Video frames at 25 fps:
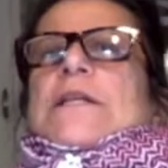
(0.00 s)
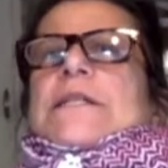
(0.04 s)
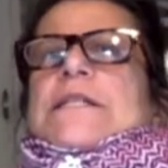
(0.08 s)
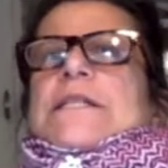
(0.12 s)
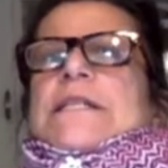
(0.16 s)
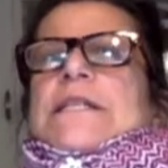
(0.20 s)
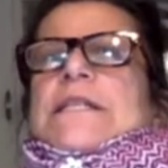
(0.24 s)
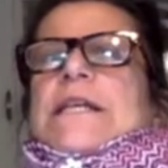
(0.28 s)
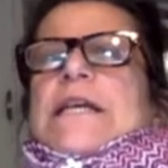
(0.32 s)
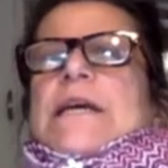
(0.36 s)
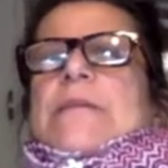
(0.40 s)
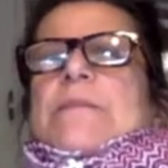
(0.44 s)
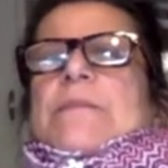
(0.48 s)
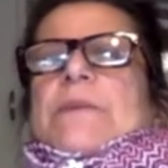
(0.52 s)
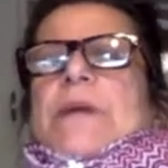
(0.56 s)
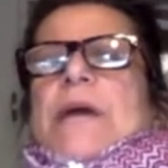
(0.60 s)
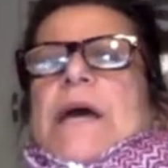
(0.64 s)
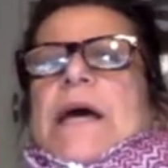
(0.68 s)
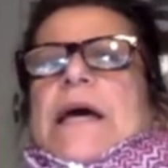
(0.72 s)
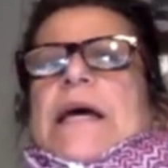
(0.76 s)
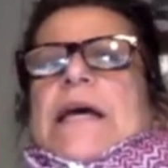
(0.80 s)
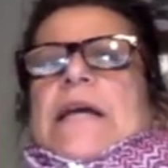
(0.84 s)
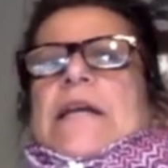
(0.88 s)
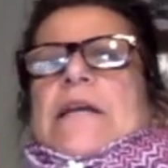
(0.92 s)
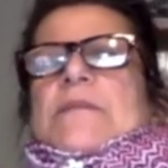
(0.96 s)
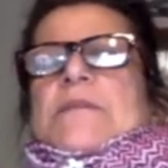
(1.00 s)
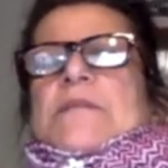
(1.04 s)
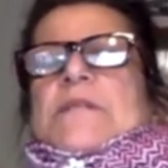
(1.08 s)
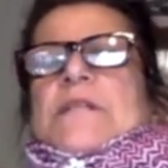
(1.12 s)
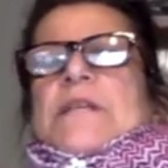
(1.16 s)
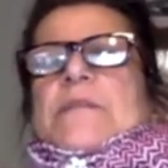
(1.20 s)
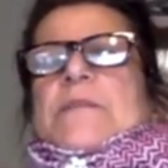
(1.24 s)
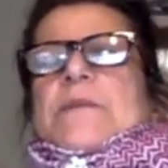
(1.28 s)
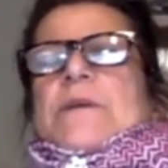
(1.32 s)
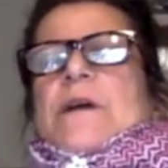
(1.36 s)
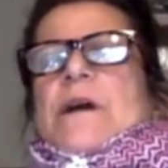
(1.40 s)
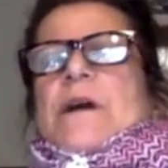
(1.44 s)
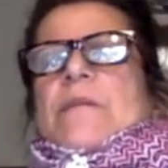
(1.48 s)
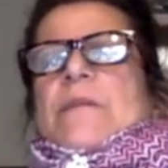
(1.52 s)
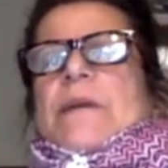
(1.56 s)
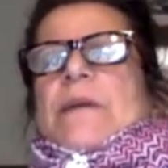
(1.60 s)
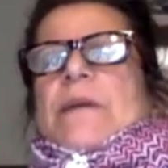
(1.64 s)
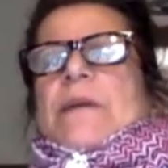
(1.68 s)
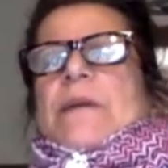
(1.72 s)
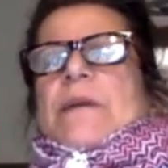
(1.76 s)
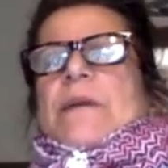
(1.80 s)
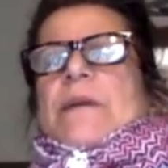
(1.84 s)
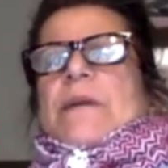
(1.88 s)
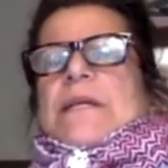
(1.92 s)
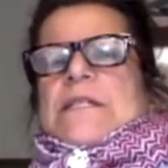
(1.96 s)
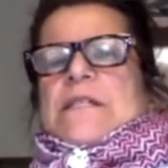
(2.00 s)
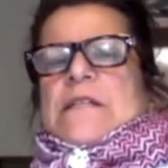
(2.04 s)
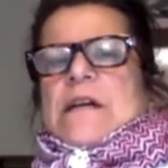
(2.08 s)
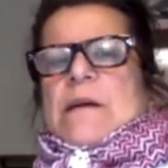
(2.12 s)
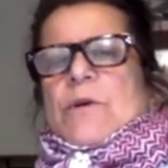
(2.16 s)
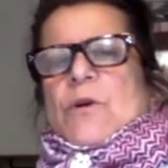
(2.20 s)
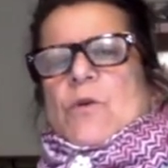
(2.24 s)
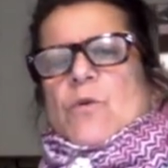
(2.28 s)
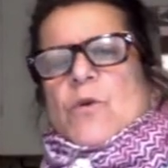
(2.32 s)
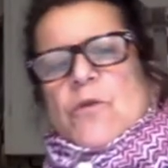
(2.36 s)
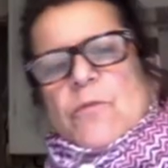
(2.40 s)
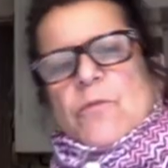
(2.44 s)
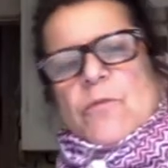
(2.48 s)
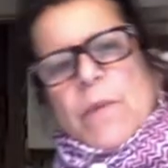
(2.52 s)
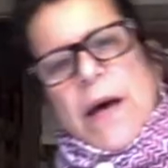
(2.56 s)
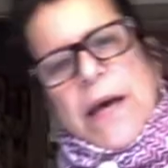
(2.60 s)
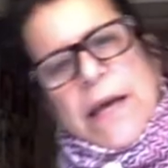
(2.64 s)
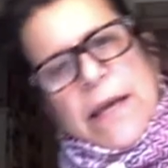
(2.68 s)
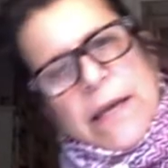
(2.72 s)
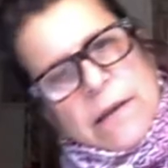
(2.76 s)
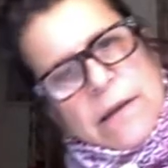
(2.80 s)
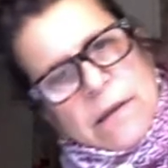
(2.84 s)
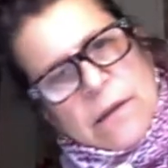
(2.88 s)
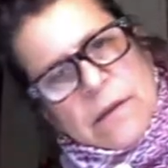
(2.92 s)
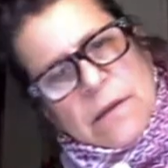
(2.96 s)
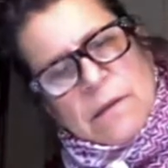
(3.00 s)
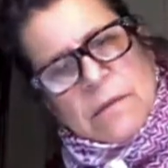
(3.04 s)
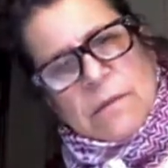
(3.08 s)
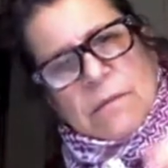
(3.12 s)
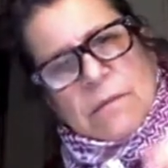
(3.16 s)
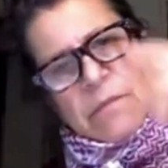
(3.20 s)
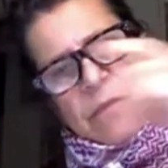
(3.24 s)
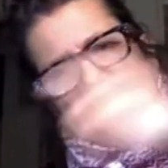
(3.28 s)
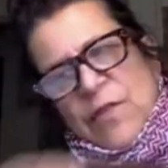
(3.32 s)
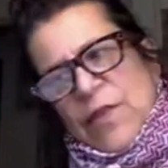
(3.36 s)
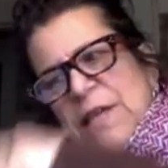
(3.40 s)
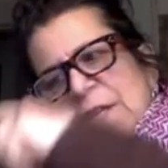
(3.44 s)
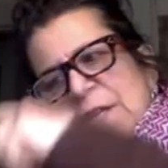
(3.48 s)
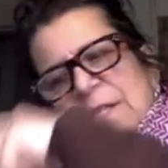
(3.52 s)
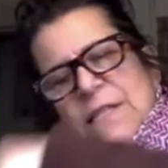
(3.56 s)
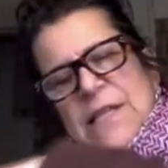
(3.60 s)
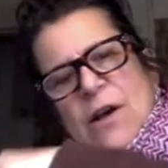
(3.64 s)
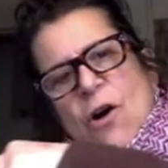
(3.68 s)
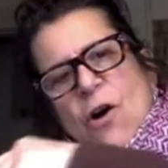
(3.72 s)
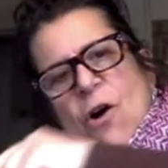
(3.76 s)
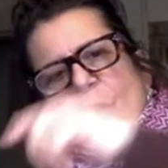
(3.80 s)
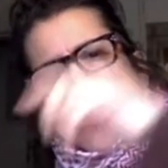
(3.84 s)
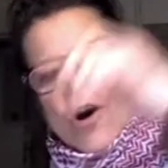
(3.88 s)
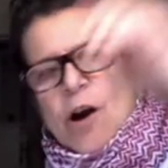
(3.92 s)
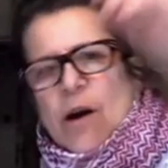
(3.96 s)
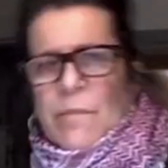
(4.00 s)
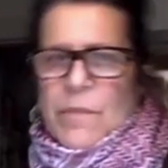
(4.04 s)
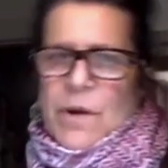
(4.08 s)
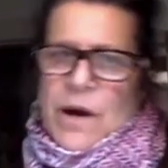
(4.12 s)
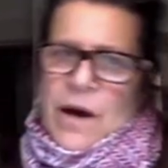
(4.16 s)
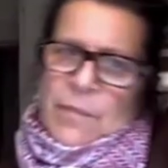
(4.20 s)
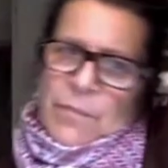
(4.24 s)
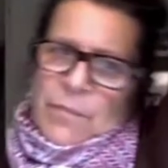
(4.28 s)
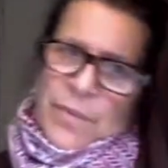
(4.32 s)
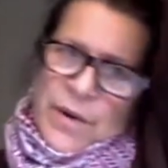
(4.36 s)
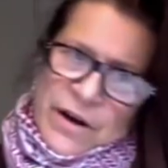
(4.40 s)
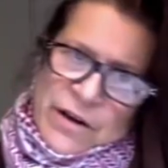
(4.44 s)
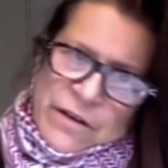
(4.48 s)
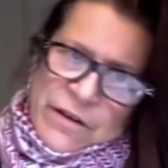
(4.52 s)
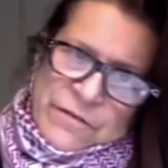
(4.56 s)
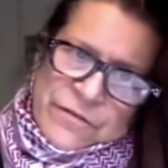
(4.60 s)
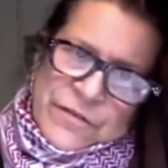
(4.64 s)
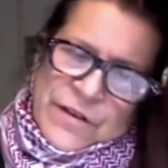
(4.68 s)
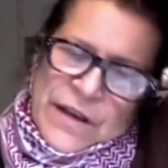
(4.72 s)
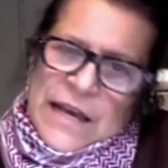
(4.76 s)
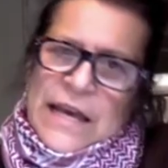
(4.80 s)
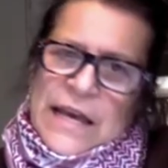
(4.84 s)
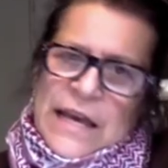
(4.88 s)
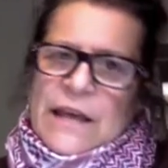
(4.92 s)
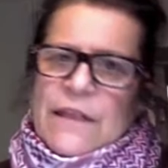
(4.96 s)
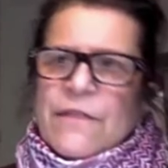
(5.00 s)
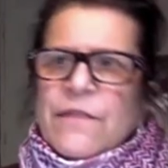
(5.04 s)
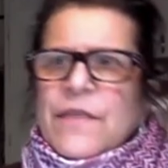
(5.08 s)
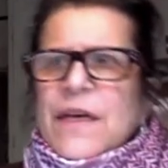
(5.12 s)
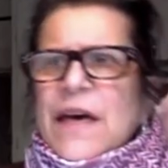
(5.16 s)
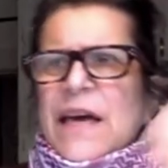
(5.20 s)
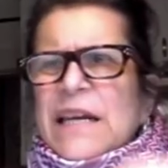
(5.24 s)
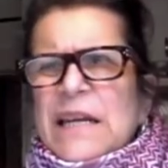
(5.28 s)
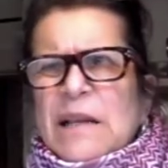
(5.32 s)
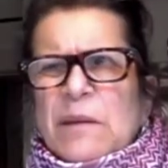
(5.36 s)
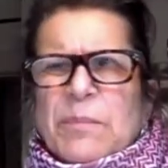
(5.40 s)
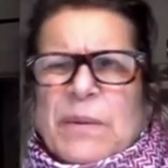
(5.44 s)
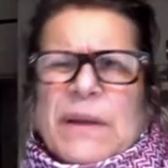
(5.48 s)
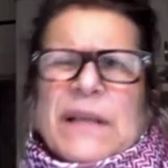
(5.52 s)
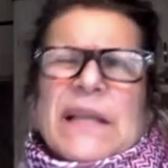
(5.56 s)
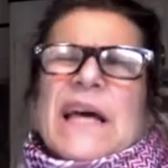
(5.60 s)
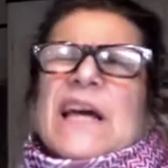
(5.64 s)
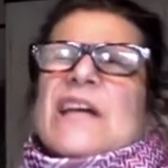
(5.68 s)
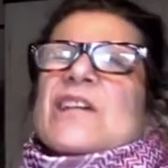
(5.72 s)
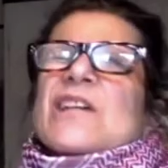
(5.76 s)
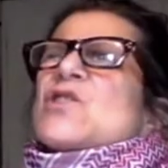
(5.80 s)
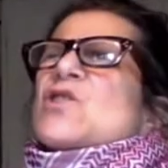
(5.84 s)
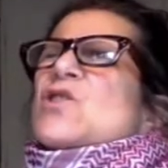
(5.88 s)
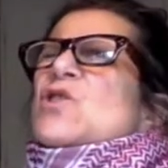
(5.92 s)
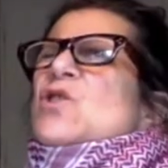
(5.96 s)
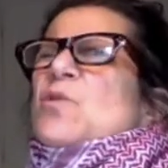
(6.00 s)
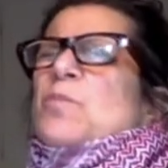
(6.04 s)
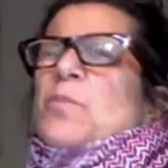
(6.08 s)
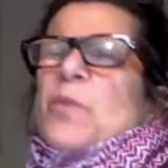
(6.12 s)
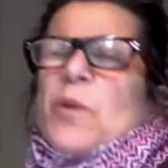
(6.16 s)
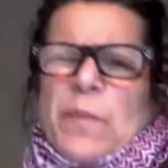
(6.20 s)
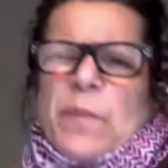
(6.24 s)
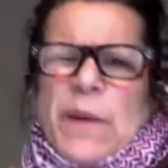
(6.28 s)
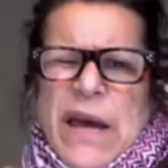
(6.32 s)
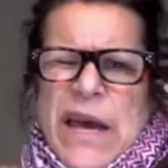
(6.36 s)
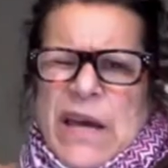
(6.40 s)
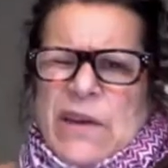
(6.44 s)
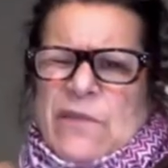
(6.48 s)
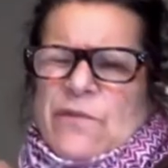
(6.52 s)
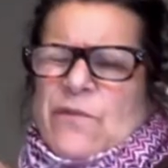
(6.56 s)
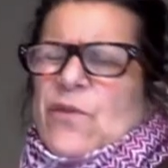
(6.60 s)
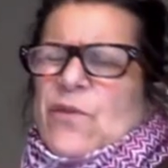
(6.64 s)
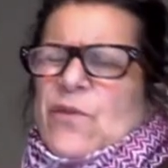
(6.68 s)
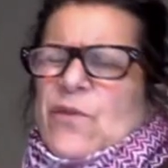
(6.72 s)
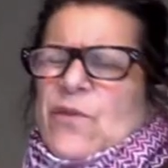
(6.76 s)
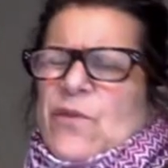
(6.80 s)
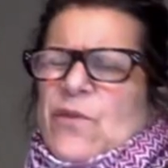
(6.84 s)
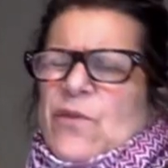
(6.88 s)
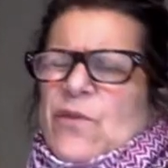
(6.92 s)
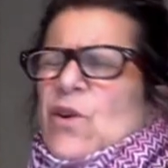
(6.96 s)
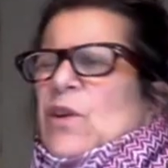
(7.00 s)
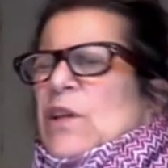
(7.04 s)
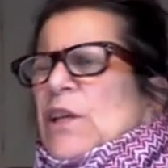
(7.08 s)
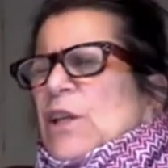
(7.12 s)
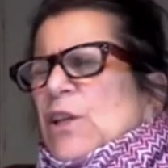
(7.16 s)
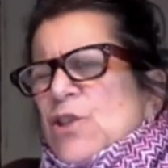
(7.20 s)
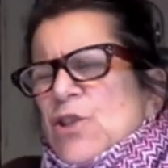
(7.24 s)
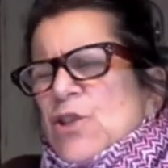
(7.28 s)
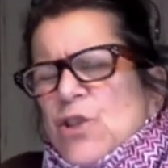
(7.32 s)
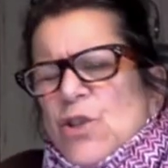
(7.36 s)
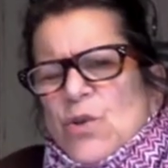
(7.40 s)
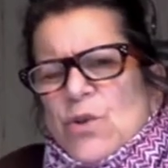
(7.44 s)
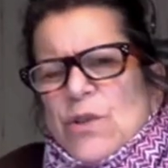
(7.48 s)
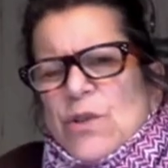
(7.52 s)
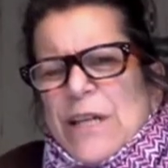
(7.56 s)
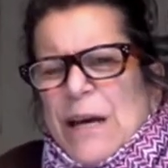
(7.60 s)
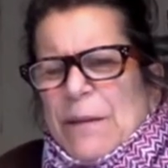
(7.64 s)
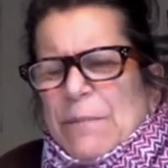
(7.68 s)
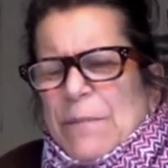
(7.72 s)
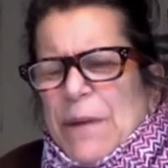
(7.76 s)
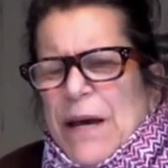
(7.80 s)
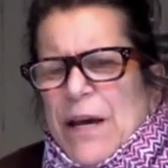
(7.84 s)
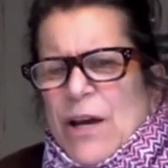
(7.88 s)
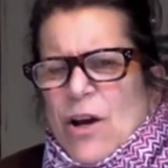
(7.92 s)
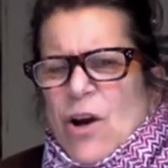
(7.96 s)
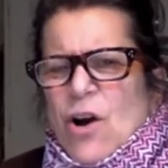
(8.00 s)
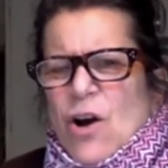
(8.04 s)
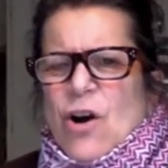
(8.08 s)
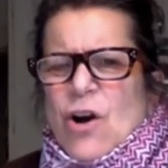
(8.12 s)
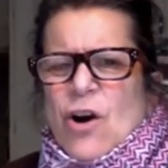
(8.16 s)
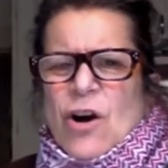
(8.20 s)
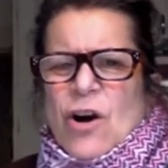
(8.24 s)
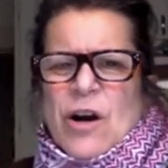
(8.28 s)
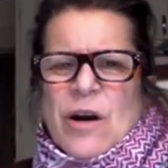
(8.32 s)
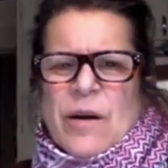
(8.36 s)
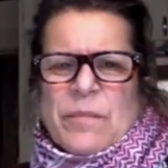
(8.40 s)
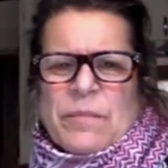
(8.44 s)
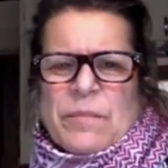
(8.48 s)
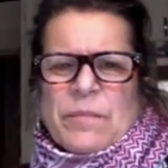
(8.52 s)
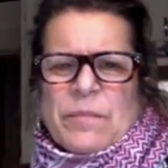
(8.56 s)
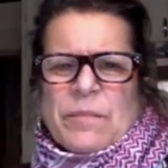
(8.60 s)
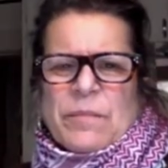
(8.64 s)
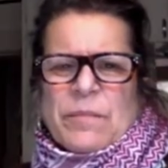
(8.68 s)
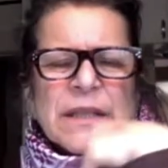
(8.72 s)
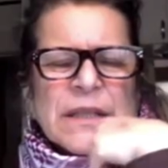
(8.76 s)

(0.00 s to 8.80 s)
asleep and I end up sleeping on my stomach with this arm above, then it'll be like super painful. It'll shoot down my arm.